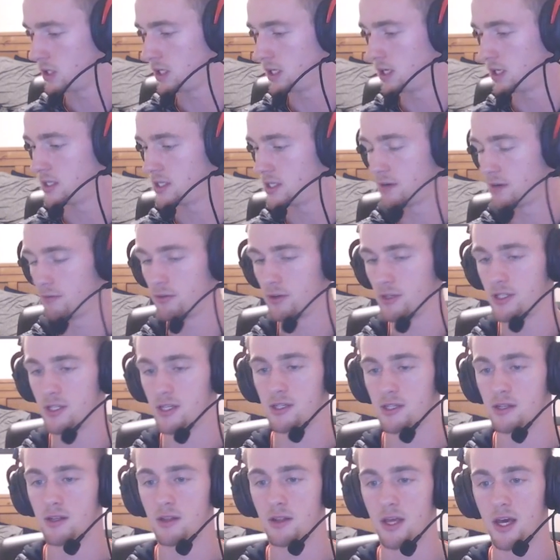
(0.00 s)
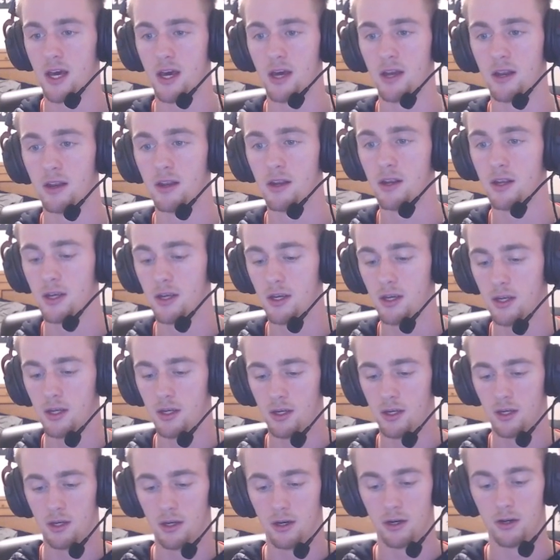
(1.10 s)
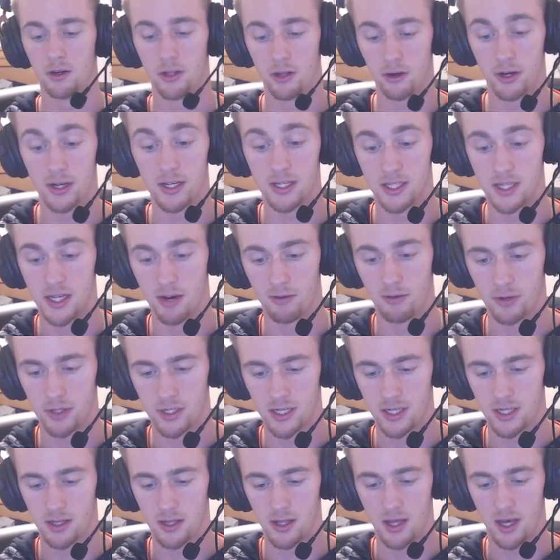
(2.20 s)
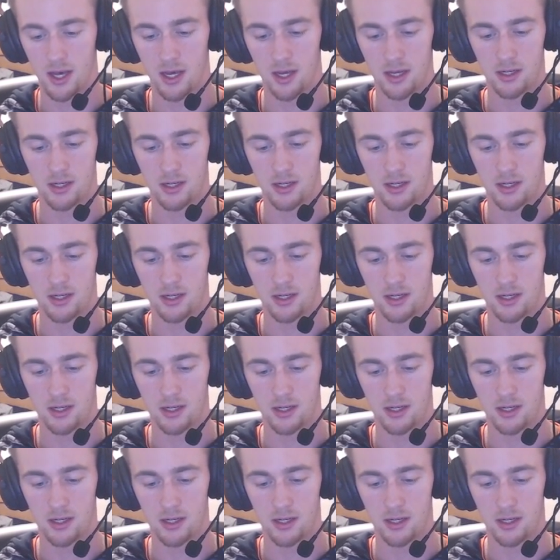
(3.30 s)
differences in that, or there is differences in that